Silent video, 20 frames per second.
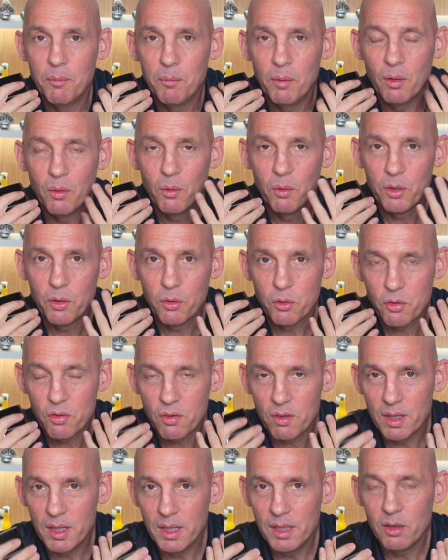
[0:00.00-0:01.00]
or your
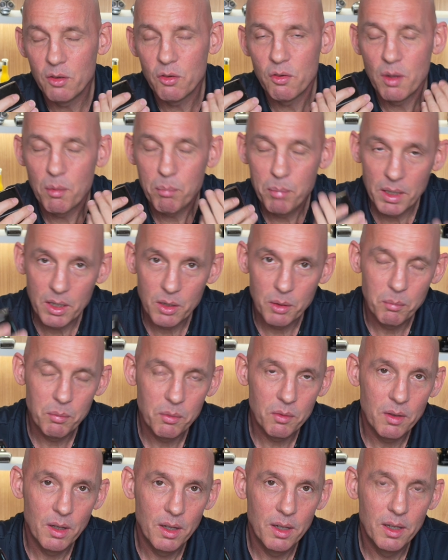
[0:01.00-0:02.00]
skin does not pick up
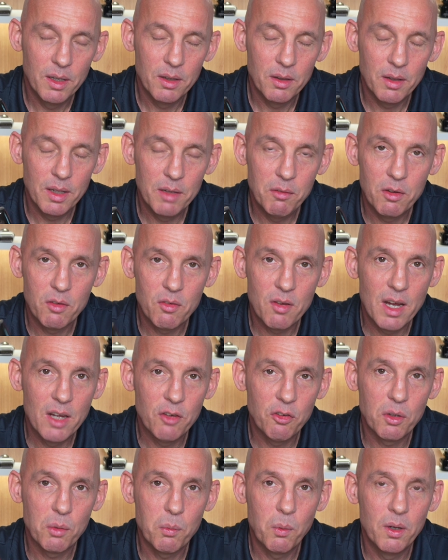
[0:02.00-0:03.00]

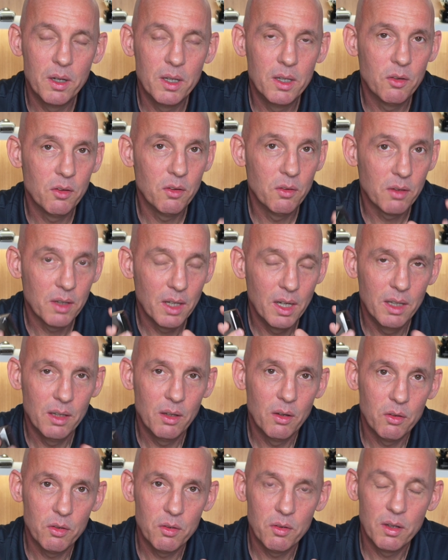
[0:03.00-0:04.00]
irritation quite easily. You get a
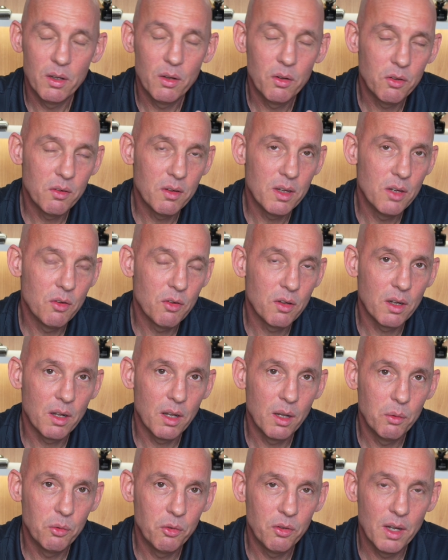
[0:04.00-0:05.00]
nice decent
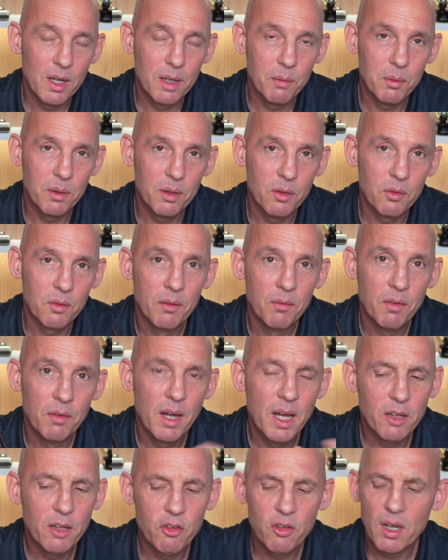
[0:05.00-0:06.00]
close shave of this. For
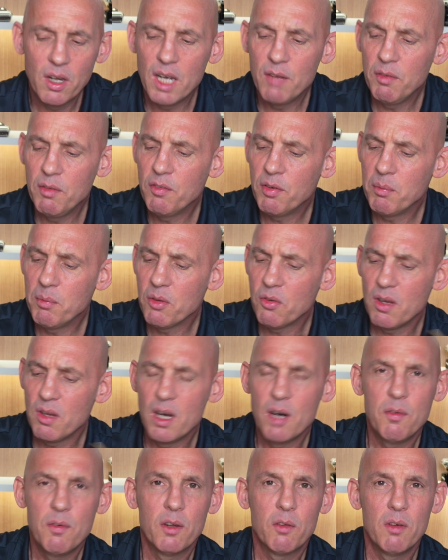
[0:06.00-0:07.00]
head shaving for
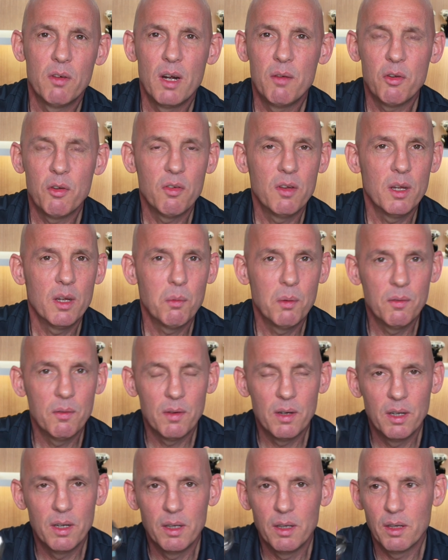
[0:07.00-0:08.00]
myself, I'd rather stick with
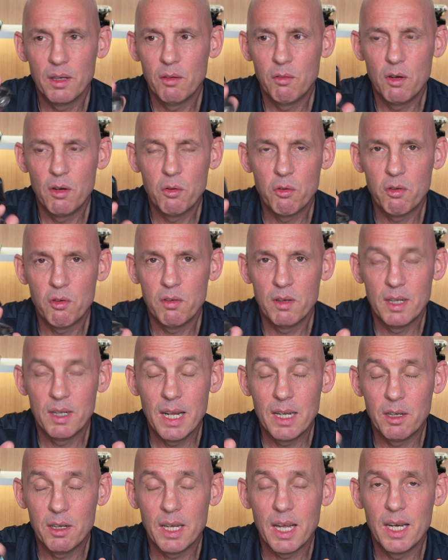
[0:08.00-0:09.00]
a
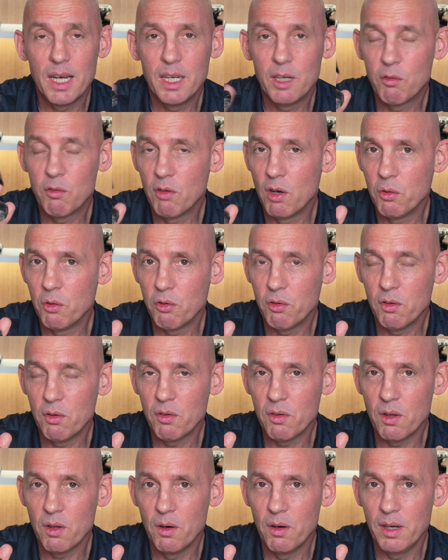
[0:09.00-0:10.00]
dedicated rotary
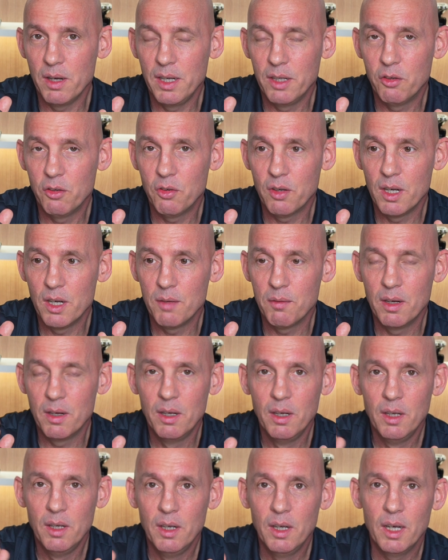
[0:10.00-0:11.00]
style head shaver
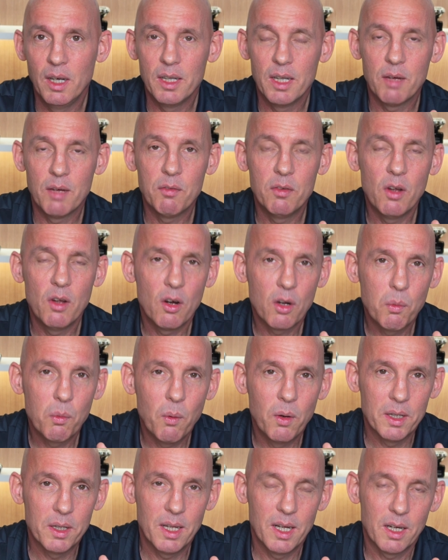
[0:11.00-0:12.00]
and have not
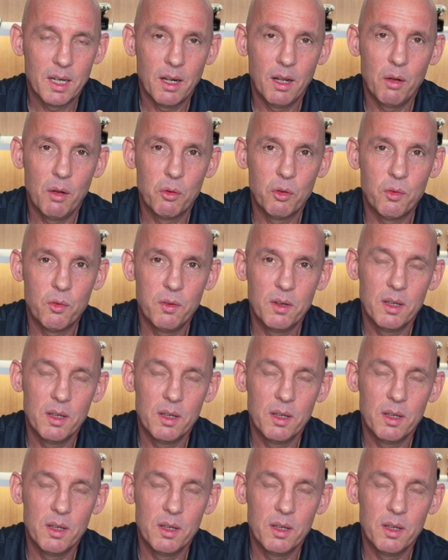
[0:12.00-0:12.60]
quite that close